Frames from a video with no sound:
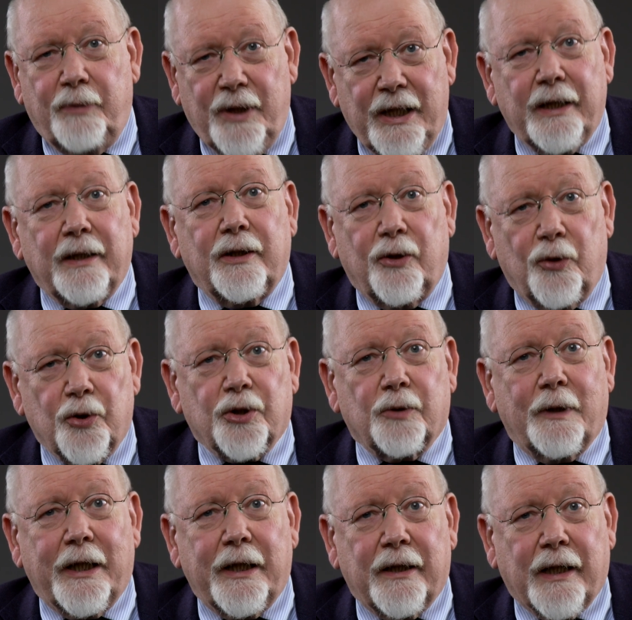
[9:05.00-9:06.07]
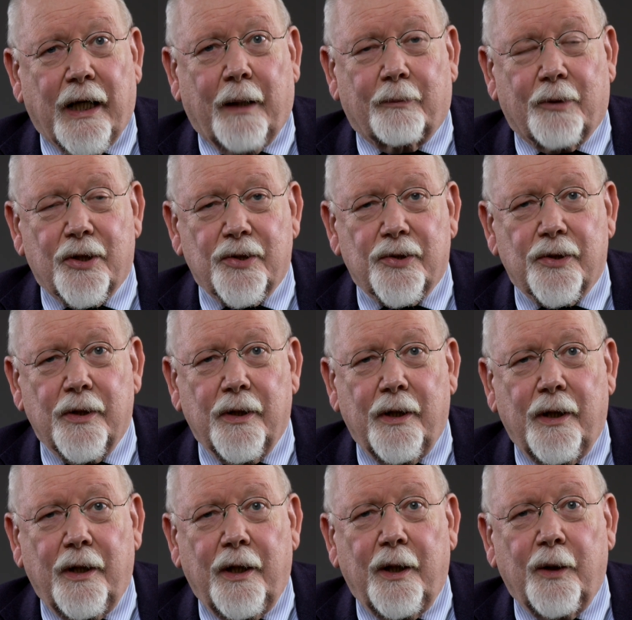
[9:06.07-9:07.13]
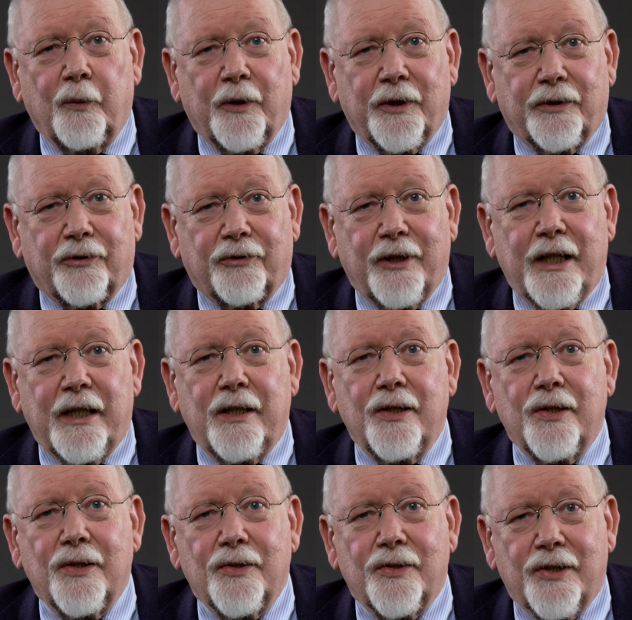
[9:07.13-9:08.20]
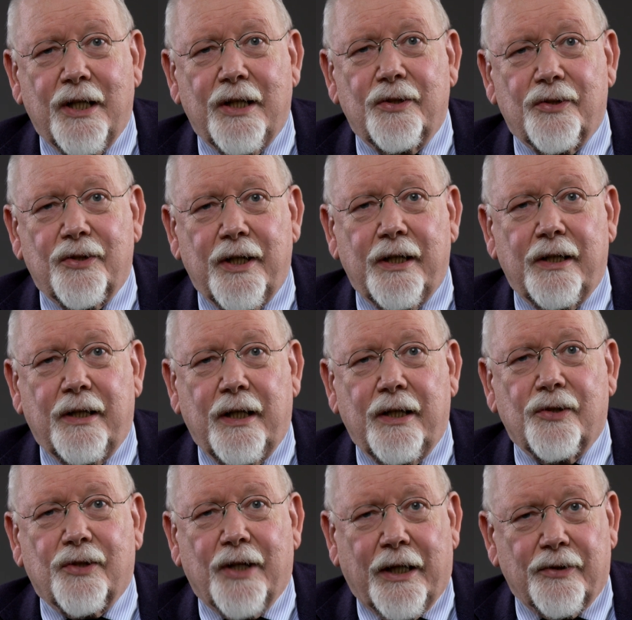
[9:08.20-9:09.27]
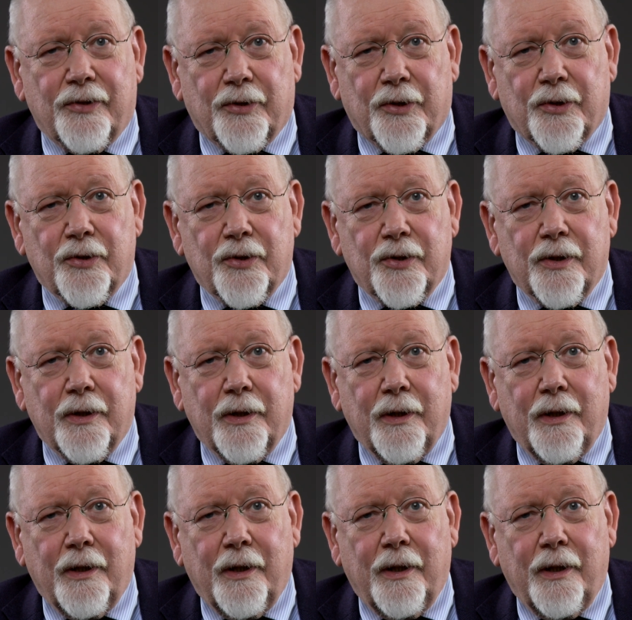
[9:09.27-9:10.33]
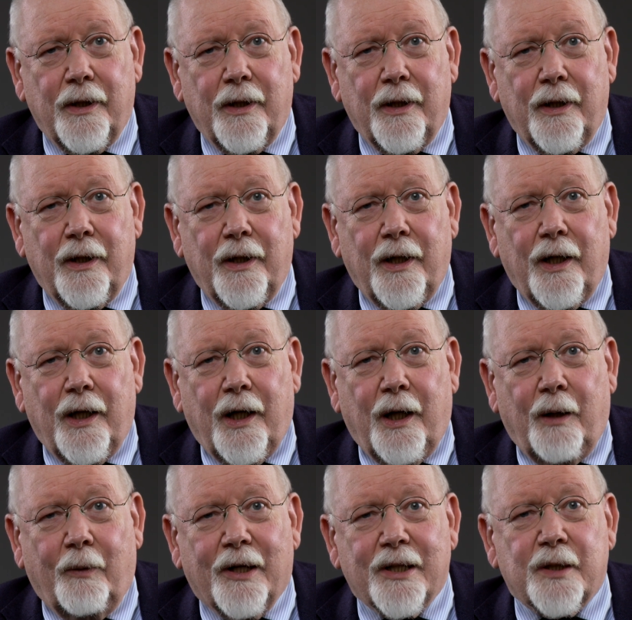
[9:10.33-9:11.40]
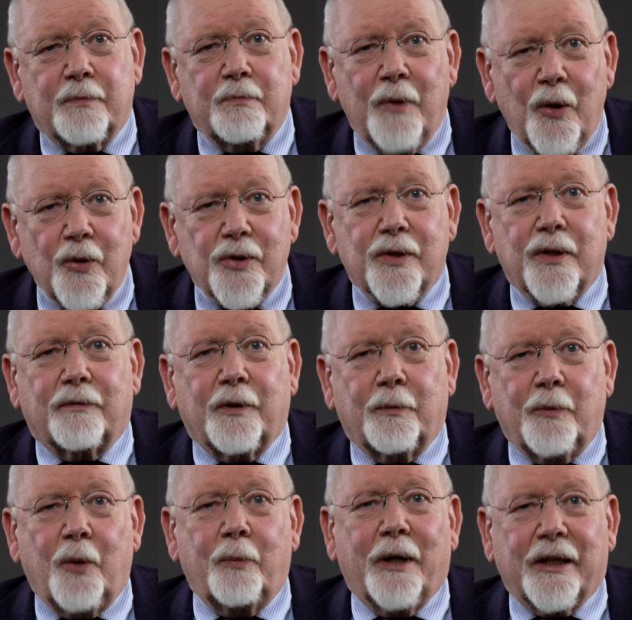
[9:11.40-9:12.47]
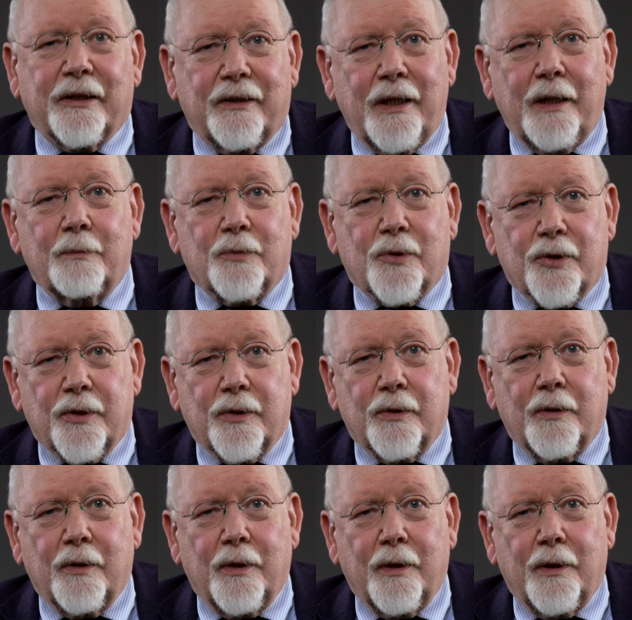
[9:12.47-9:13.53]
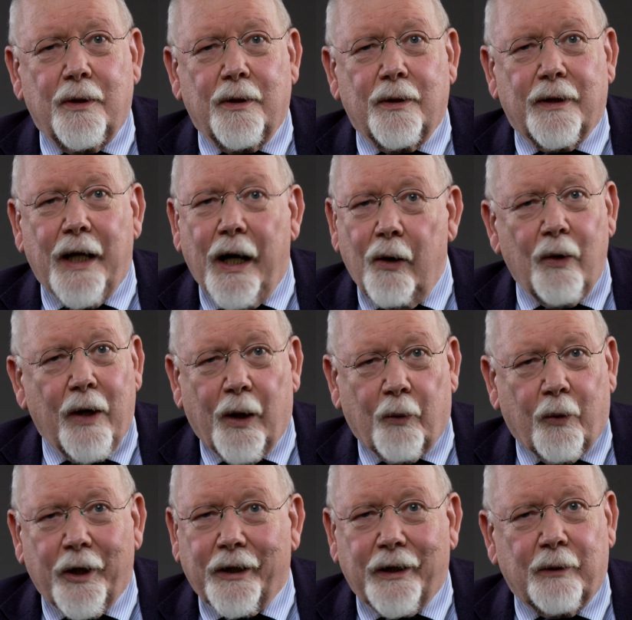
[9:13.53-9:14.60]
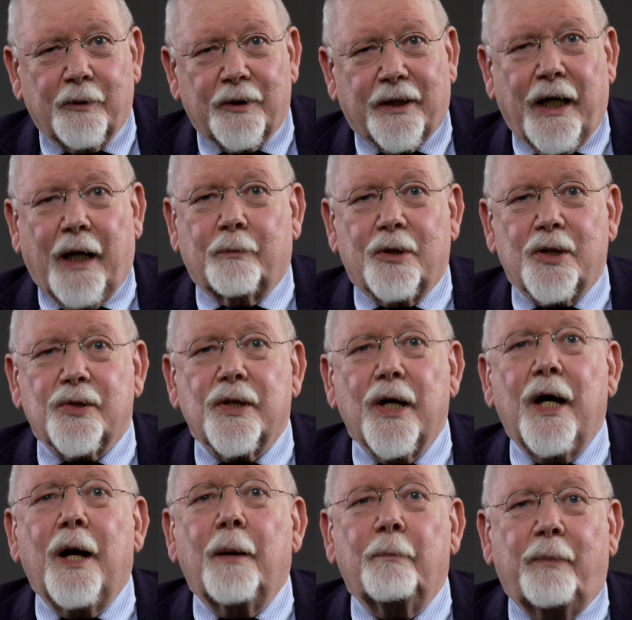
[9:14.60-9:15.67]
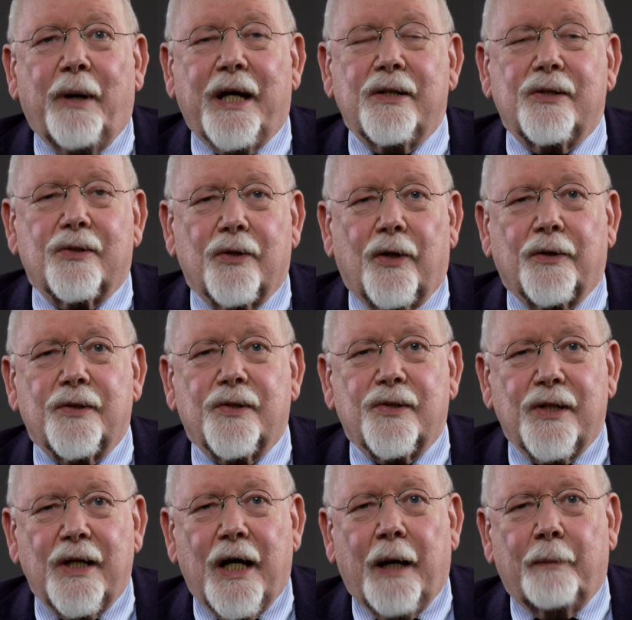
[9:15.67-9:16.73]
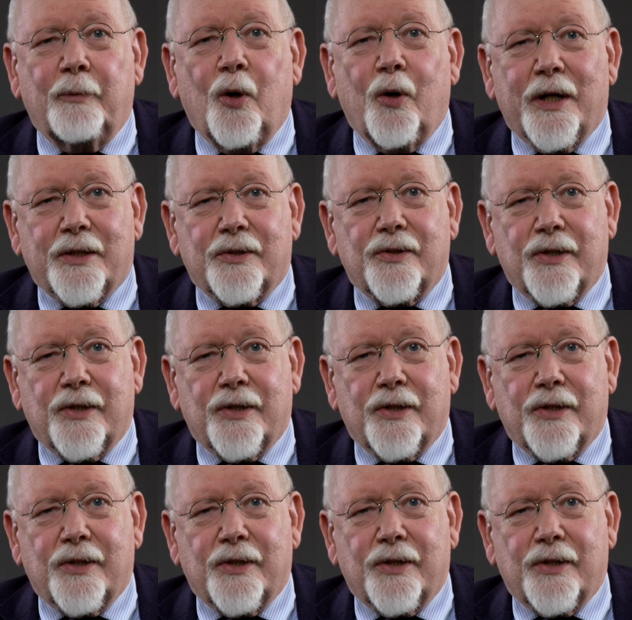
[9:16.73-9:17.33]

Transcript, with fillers: being usually cameras with three C C D sensors. Whilst most of the mobile teams now are working with cameras based on C M O S